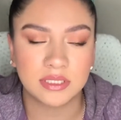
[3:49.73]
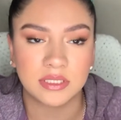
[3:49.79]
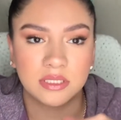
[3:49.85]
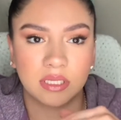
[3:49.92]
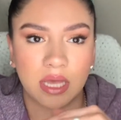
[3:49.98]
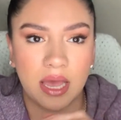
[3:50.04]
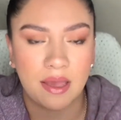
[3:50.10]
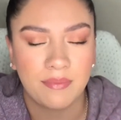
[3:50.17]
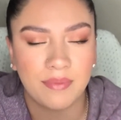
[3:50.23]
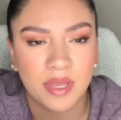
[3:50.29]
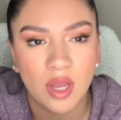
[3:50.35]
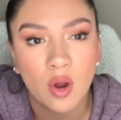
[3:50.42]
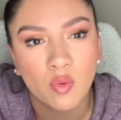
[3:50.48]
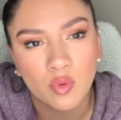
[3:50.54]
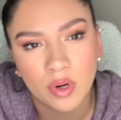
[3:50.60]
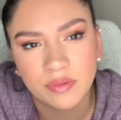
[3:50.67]
having a
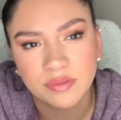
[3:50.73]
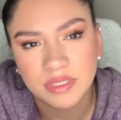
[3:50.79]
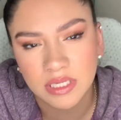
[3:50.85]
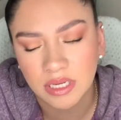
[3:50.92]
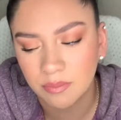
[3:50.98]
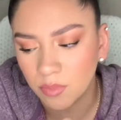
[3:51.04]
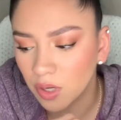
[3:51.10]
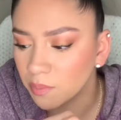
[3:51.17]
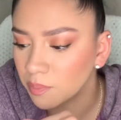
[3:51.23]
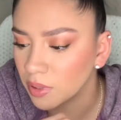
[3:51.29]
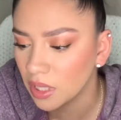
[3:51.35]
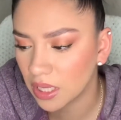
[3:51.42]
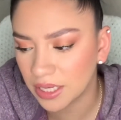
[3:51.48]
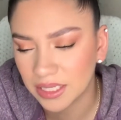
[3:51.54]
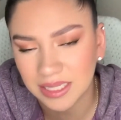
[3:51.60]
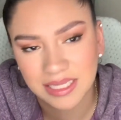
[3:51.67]
rough time
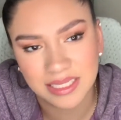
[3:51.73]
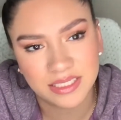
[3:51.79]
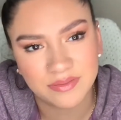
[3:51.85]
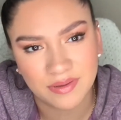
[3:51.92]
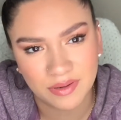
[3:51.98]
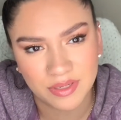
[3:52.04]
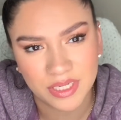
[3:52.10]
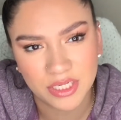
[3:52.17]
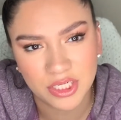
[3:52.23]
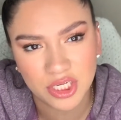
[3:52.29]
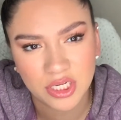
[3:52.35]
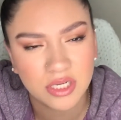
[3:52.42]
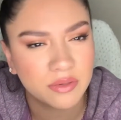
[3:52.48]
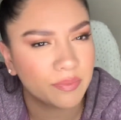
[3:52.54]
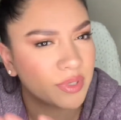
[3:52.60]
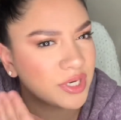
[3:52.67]
applying this foundation
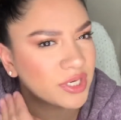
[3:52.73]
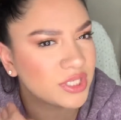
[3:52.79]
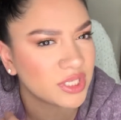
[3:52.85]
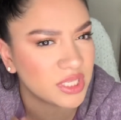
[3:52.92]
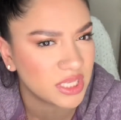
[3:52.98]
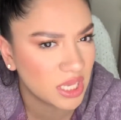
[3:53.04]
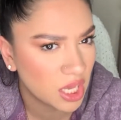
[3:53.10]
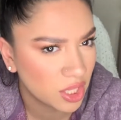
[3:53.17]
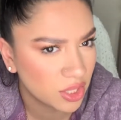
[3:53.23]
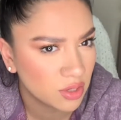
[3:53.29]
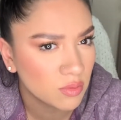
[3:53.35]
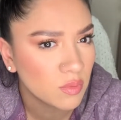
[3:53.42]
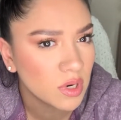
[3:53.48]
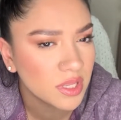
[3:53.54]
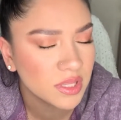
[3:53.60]
compared to the other one.